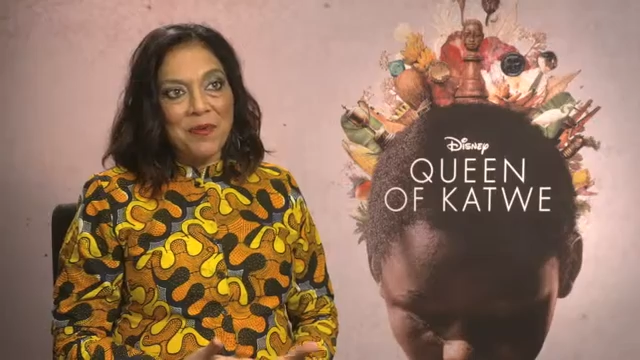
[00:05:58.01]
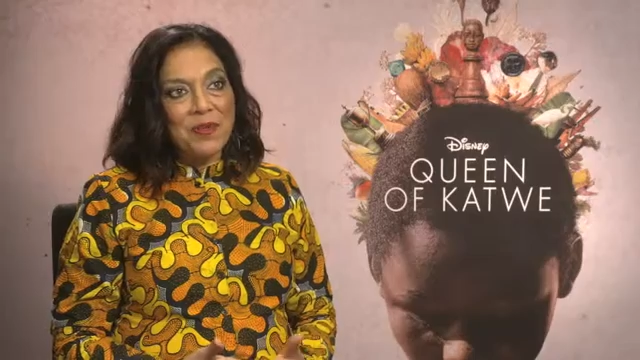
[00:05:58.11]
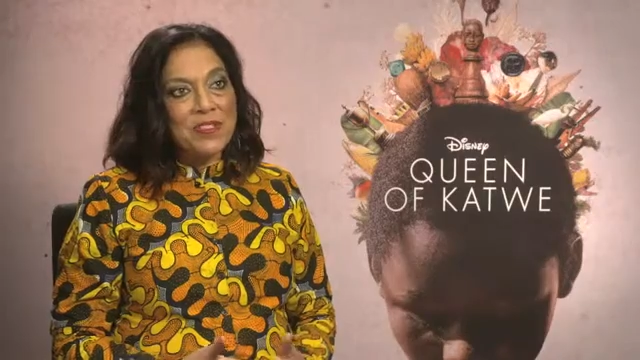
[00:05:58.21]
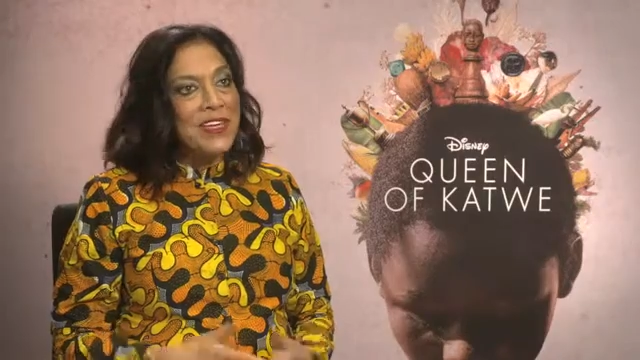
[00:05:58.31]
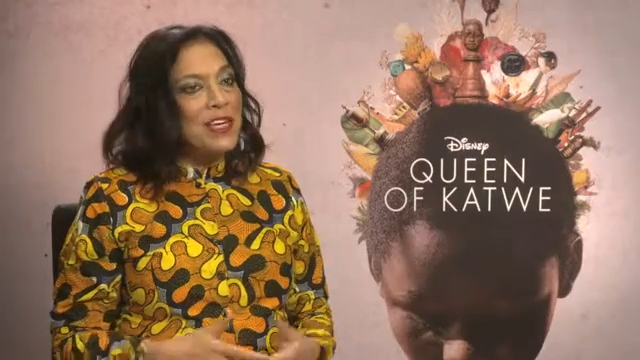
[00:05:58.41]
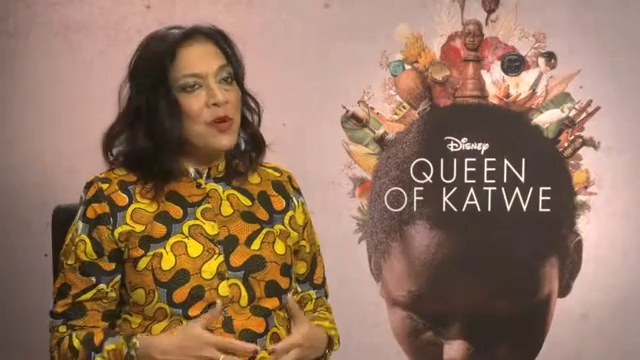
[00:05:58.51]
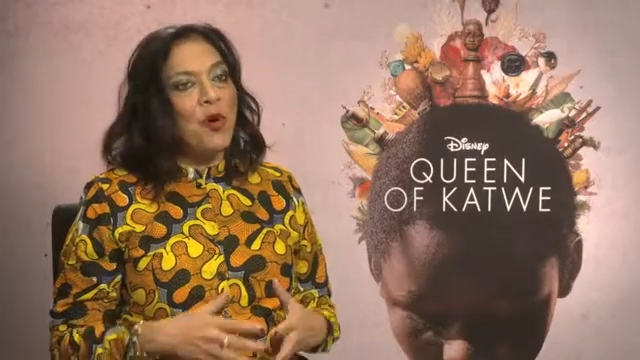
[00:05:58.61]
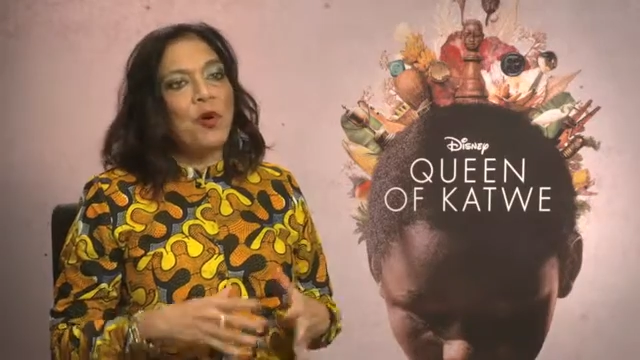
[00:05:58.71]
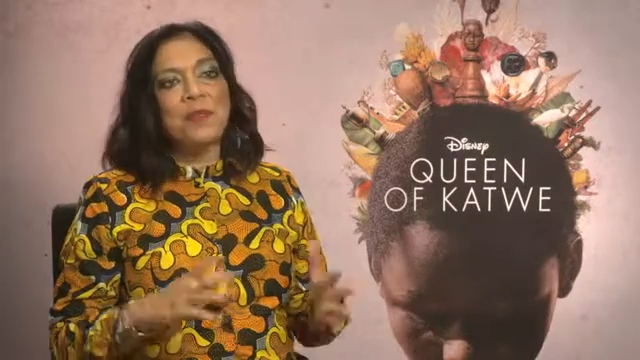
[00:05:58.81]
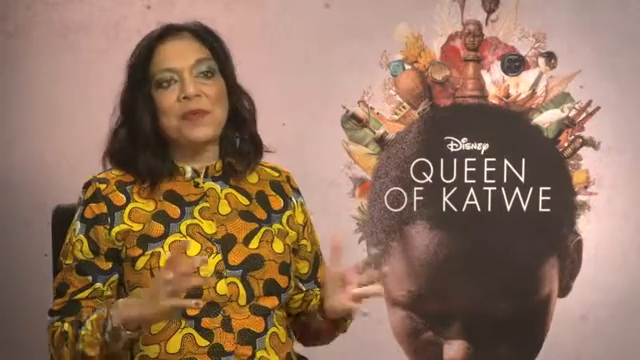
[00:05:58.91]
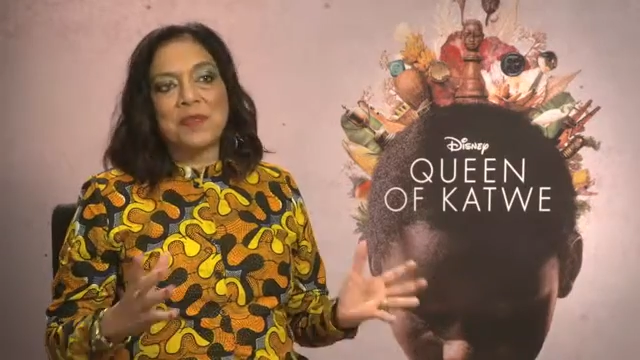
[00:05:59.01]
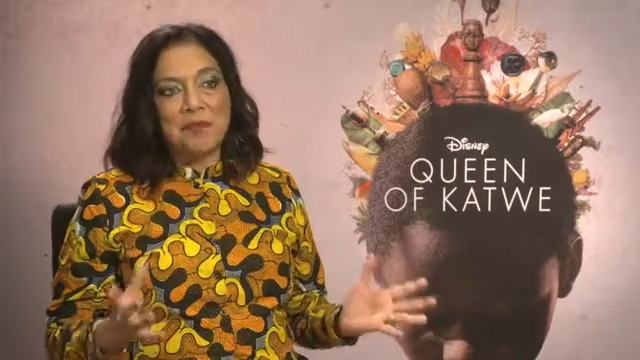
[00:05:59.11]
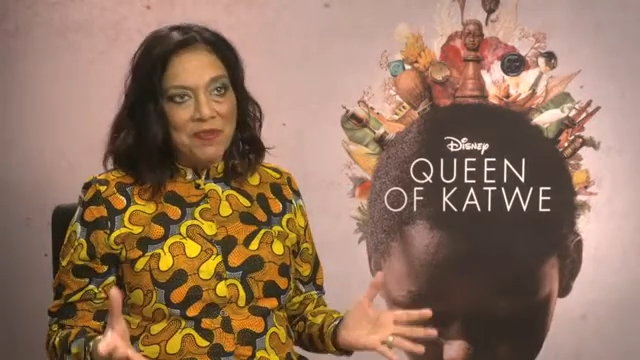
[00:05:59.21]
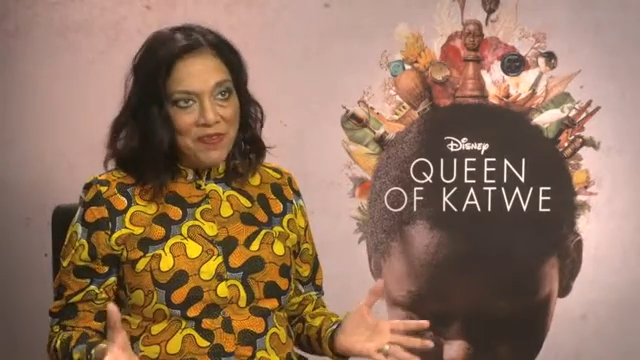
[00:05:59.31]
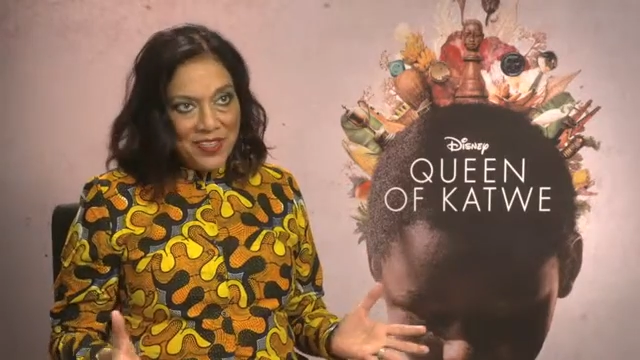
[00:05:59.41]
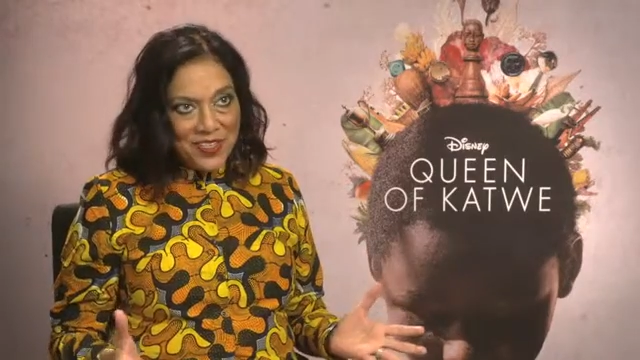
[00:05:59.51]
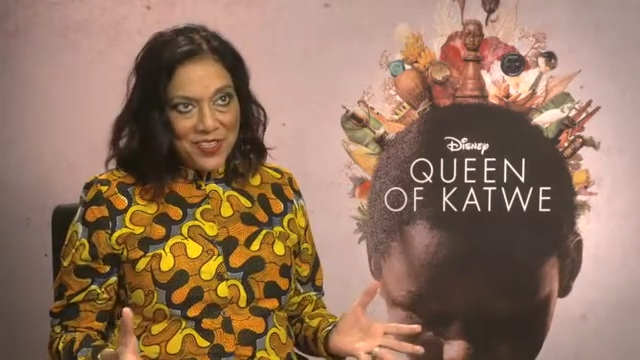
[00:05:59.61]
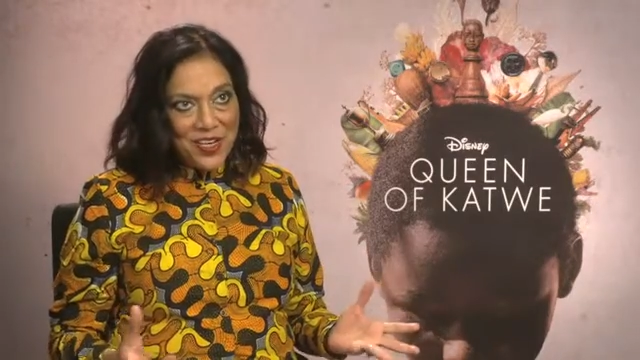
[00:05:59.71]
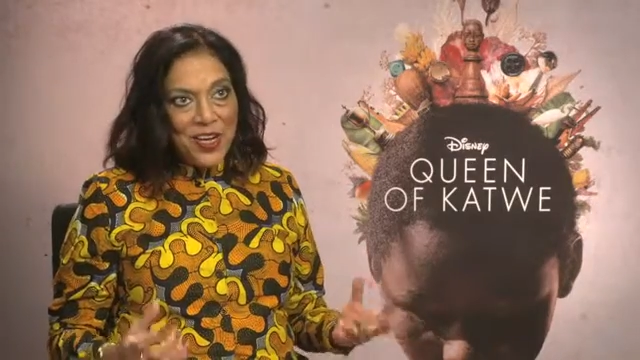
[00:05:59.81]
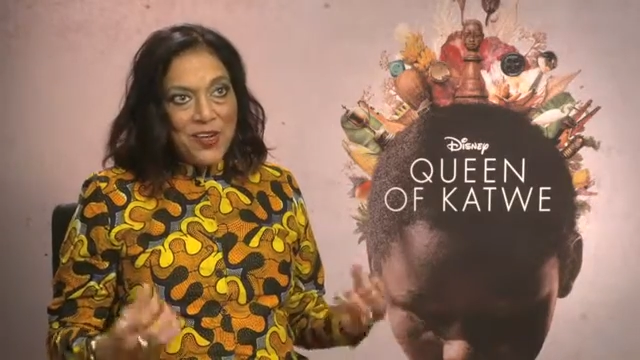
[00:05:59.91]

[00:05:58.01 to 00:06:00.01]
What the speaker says: was an enormous privilege